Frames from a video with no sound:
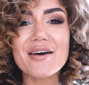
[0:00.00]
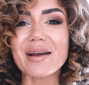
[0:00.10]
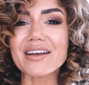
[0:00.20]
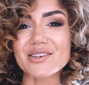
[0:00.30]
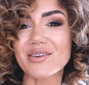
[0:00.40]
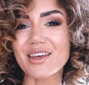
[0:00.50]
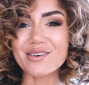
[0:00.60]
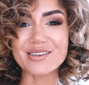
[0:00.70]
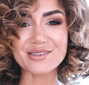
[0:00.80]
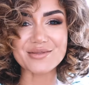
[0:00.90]
make sure that
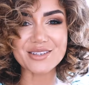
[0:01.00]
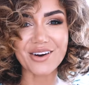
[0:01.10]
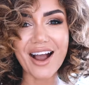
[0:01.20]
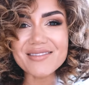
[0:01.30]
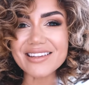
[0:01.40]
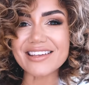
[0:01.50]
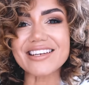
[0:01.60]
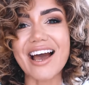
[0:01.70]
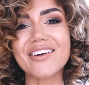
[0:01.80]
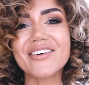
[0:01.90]
you're subscribed to the
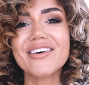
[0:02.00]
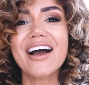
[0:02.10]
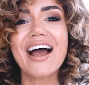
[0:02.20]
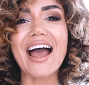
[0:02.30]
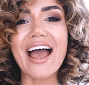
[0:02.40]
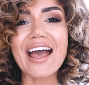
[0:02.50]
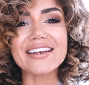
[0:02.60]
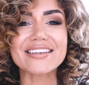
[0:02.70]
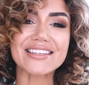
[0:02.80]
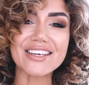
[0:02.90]
channel,
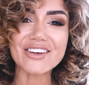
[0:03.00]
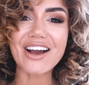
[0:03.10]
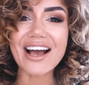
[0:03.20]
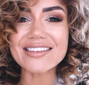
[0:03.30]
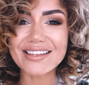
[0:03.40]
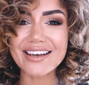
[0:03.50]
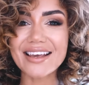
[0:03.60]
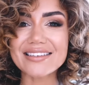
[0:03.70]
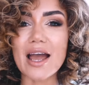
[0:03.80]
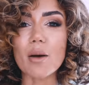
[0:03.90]
and see you guys
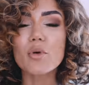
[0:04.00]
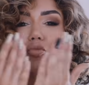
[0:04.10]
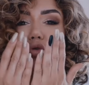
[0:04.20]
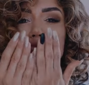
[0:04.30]
next time.